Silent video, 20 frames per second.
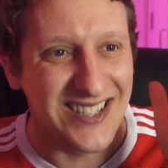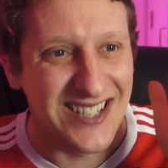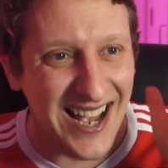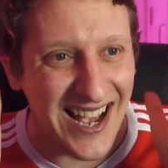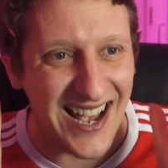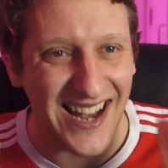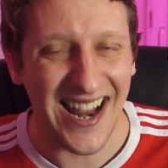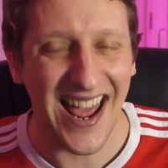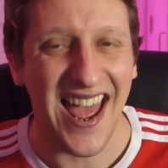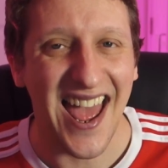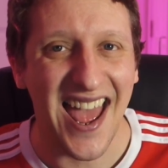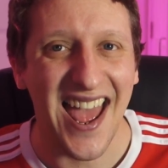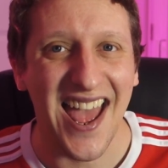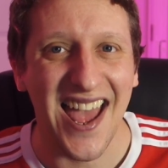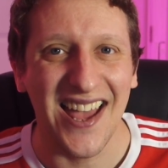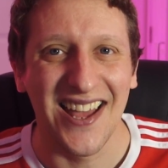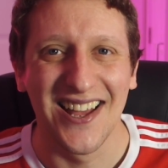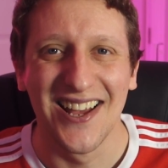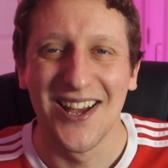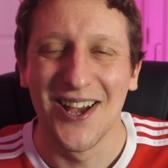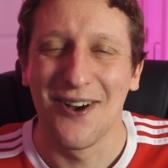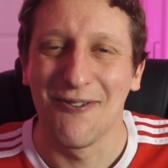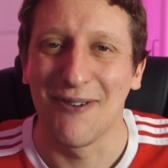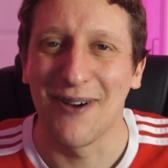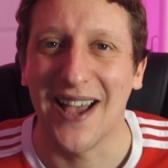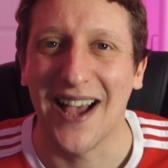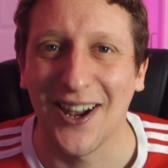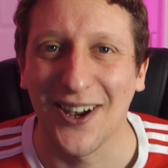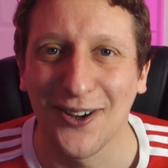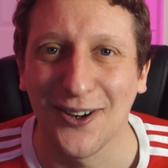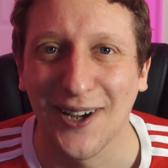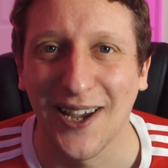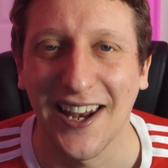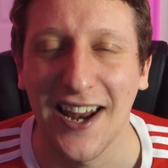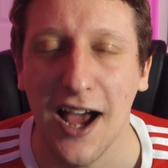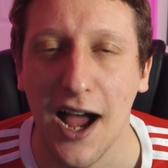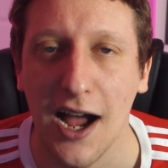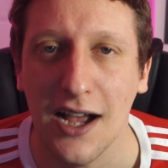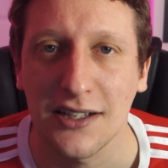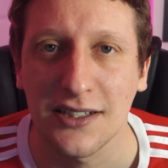today we are looking
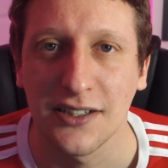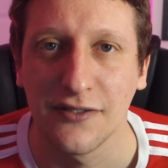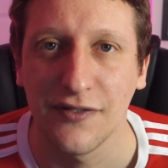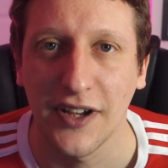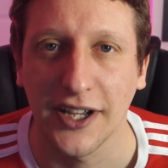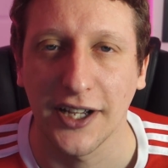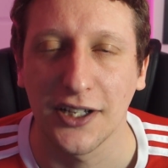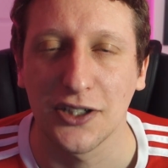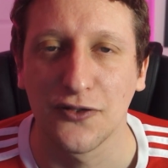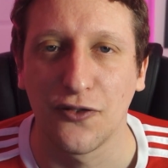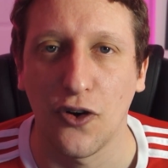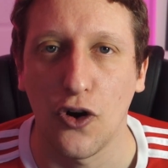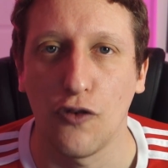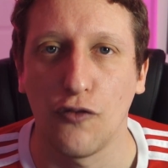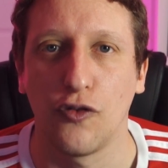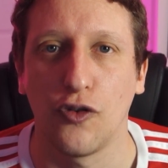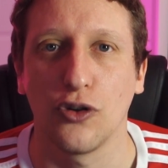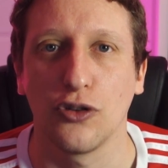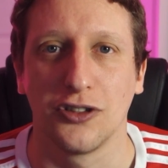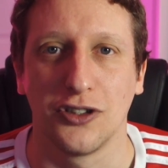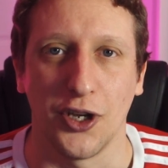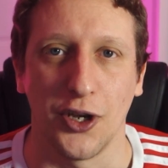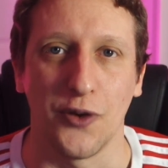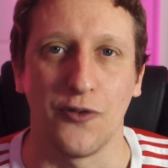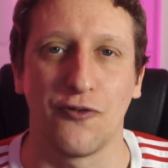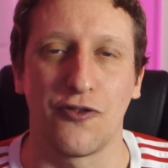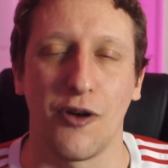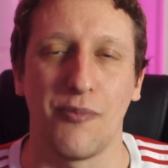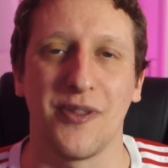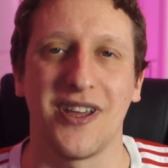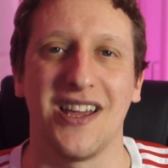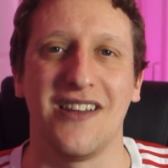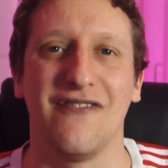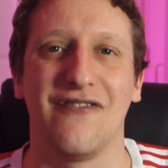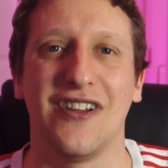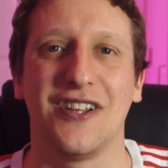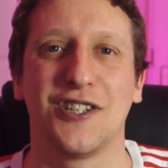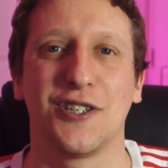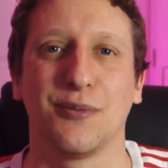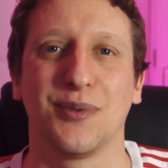at Arsene Wenger's 4-4-2 from the
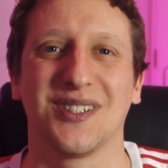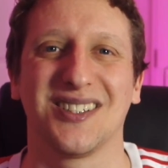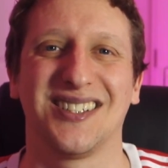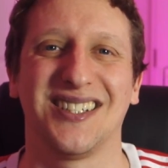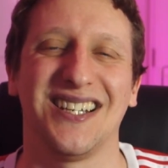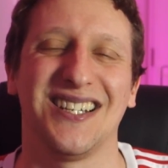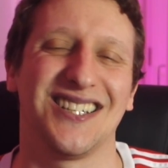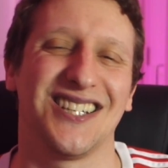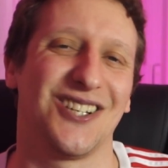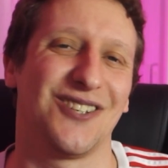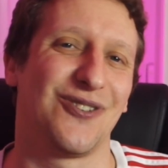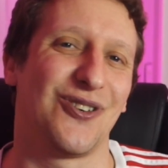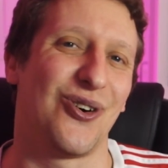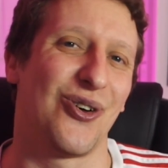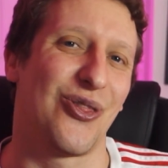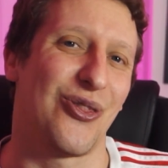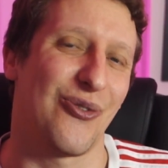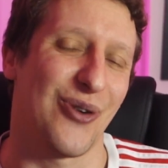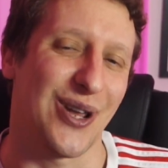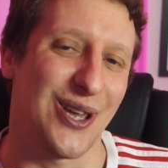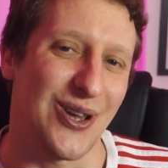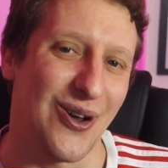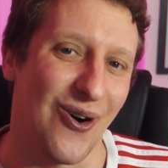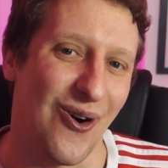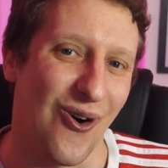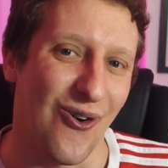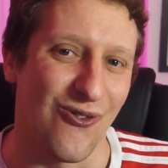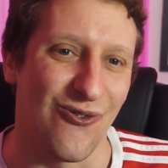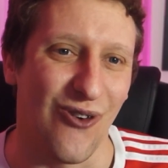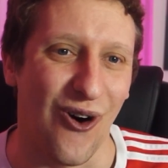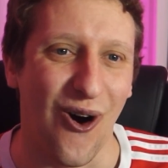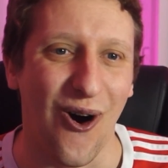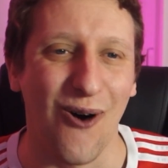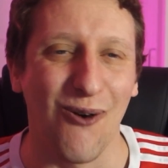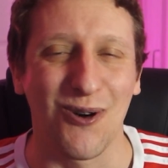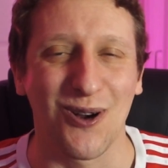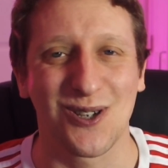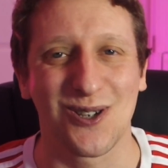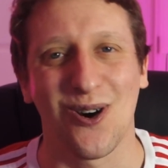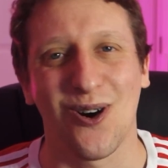Invincible season of 03-04.
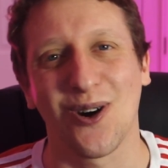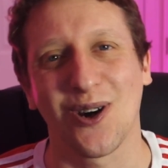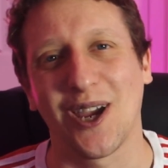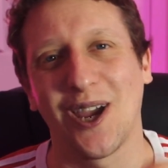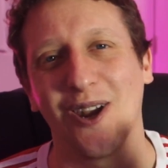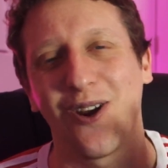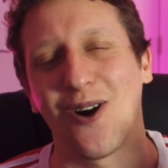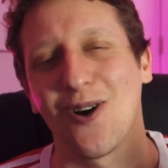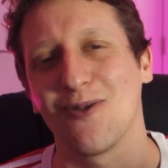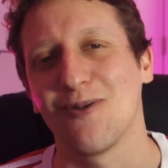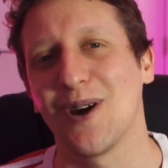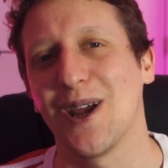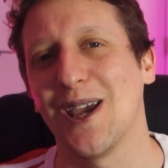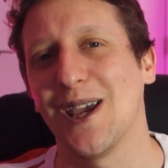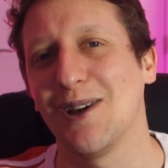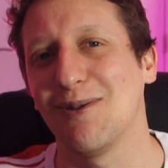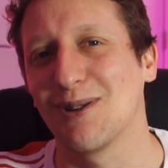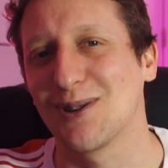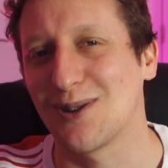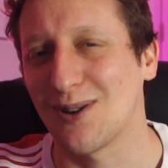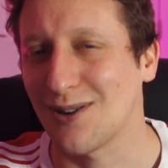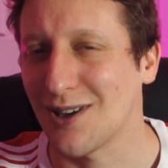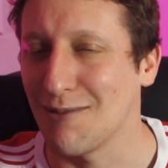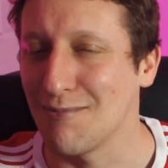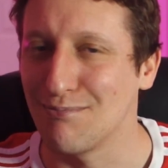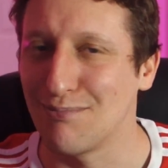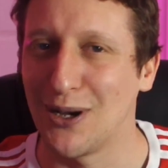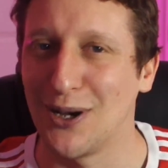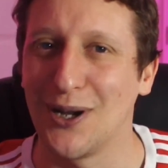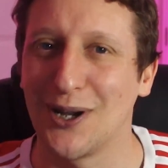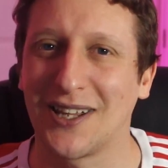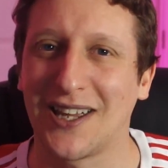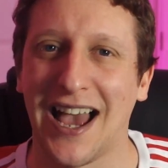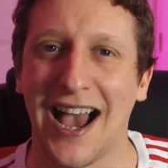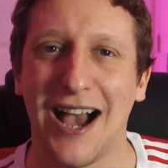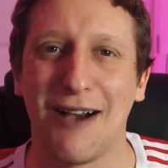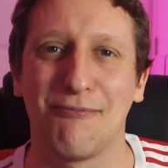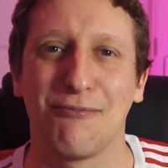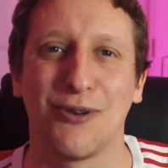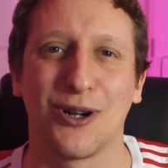We're talking Henry, we're talking
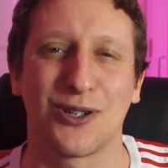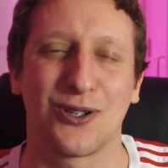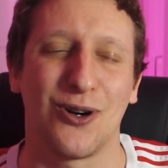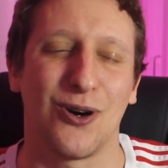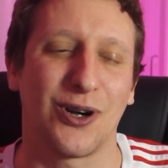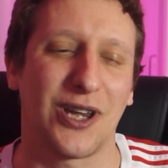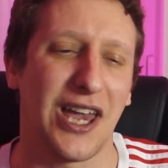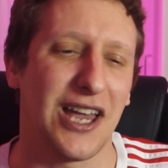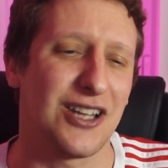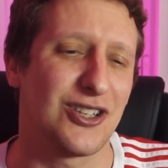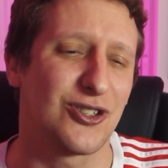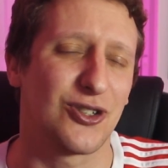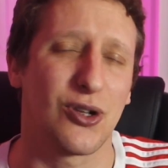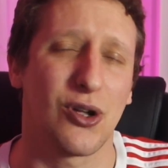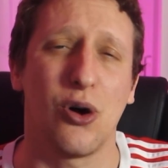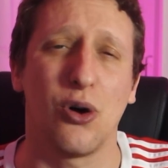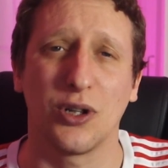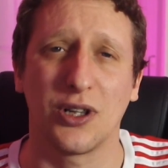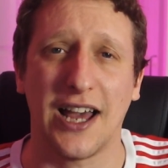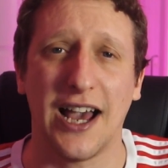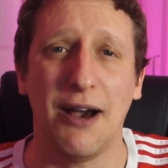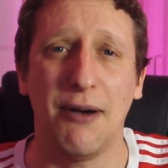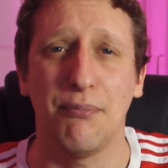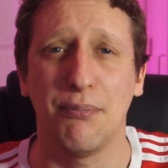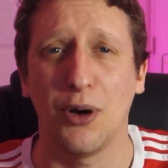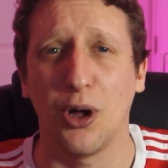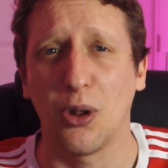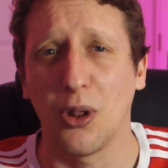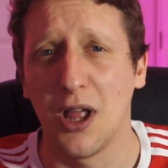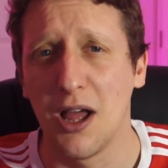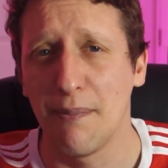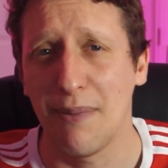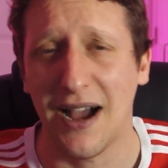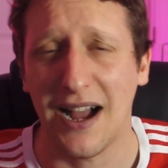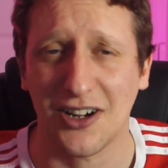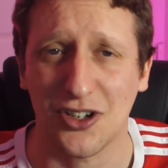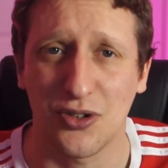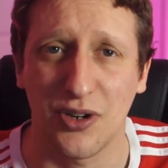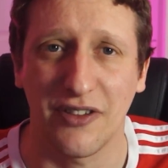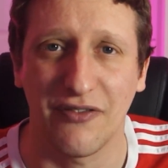Bergkamp, we're talking Sol Campbell,
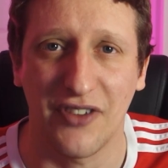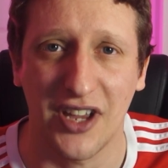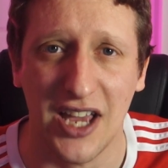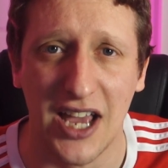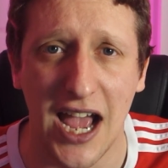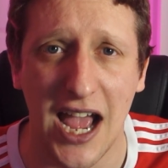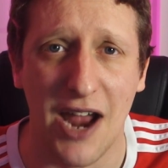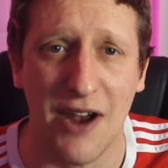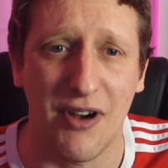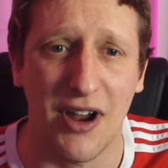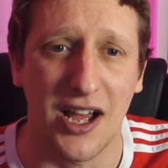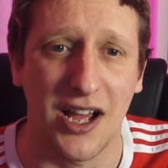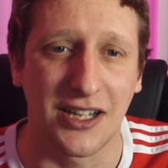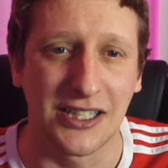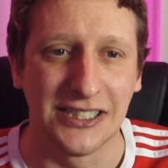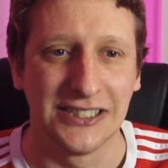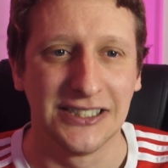Patrick Vieira.